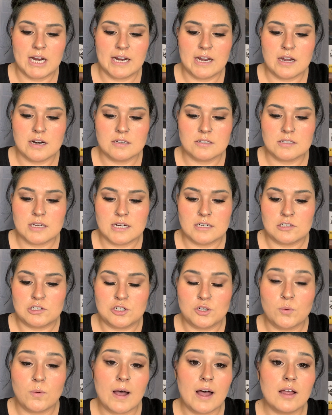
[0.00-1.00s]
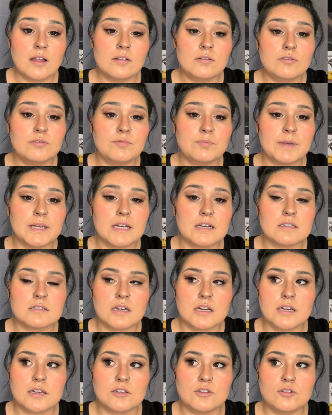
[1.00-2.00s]
got a size 12 because I
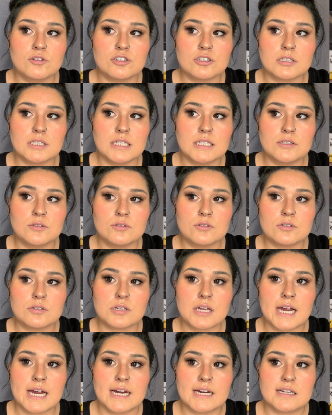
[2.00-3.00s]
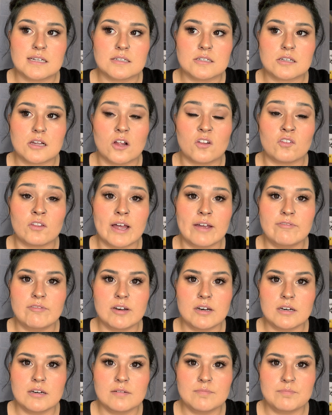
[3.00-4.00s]
usually use size
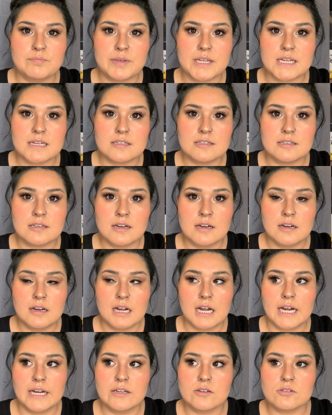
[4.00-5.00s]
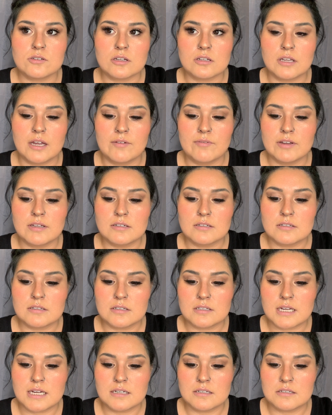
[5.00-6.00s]
11 beads. I use 11
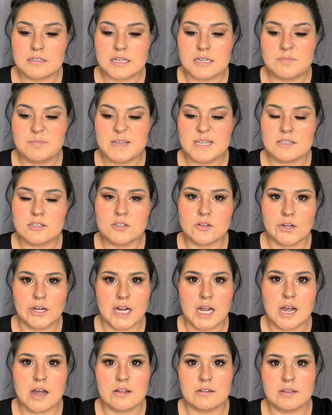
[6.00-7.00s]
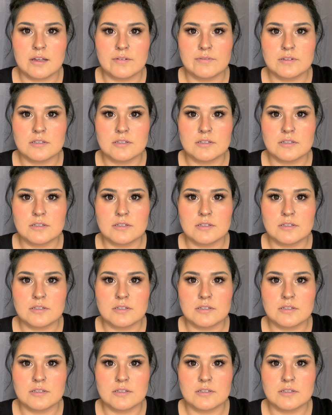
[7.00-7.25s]
size seed beads, so I got 11